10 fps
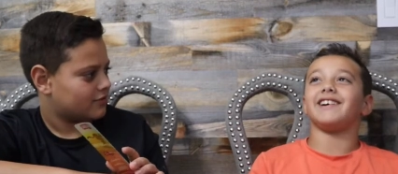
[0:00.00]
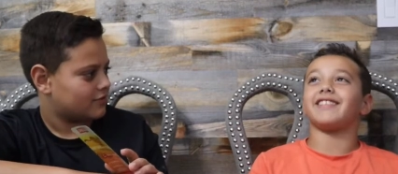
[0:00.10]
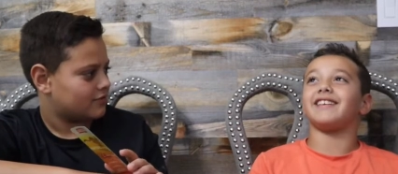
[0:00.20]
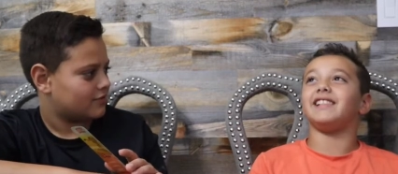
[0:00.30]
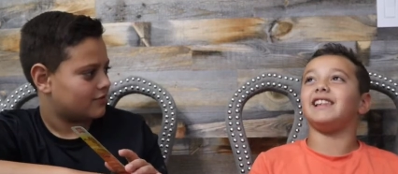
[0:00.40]
Speaker 1: does
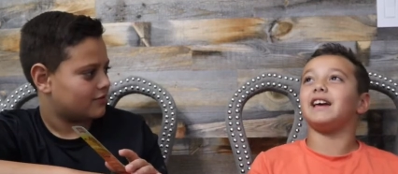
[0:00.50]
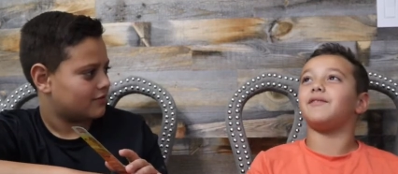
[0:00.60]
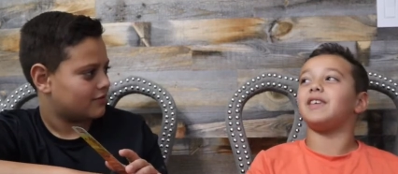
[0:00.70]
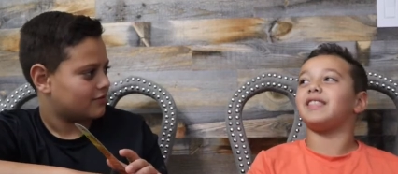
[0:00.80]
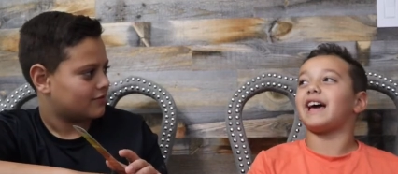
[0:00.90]
it live
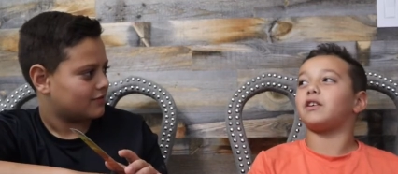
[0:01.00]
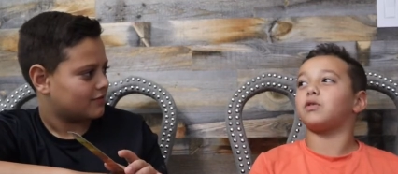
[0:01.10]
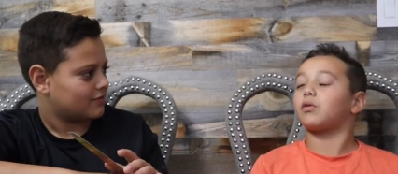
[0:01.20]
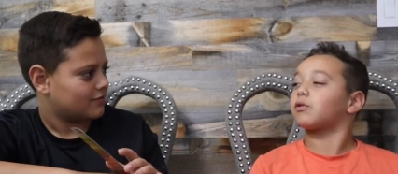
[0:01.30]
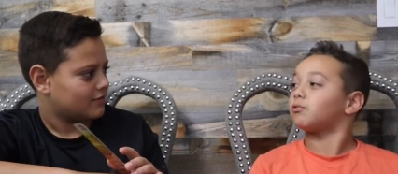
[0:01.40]
in like
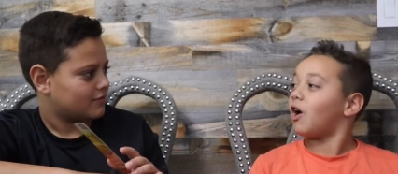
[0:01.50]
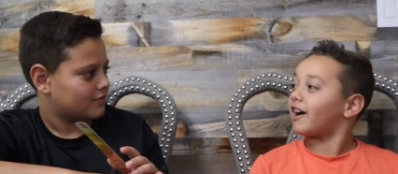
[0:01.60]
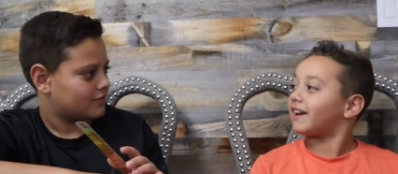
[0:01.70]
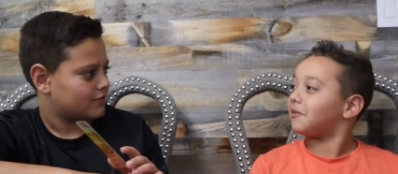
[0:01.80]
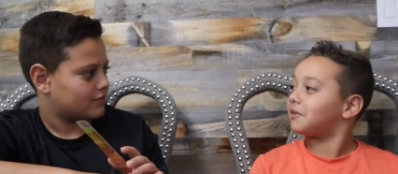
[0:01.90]
those
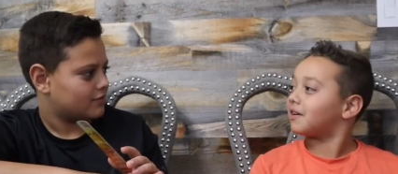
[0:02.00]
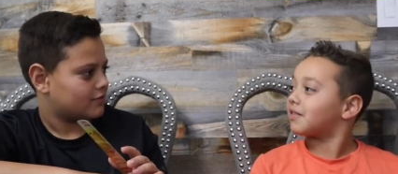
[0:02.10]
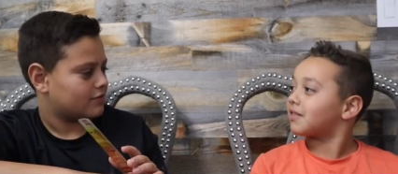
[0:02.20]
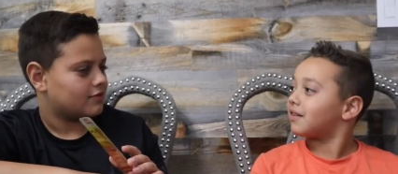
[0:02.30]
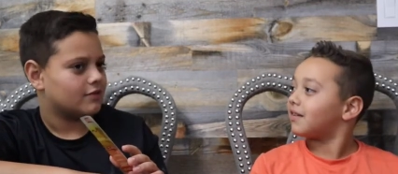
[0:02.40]
rock areas?